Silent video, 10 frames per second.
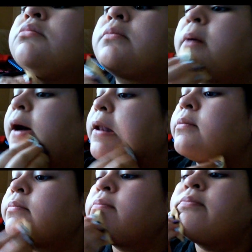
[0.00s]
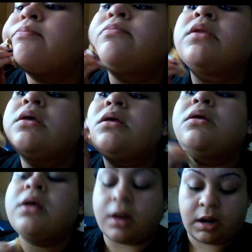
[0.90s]
bottom.
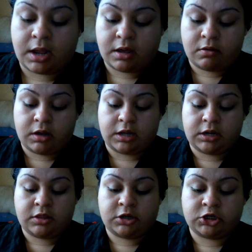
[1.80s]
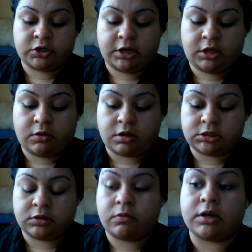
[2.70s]
Now, another trick you
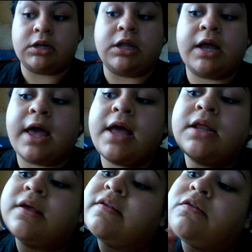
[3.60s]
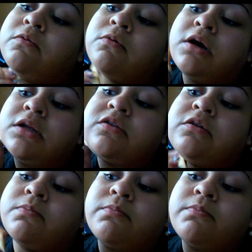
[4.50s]
also want to look at is you want to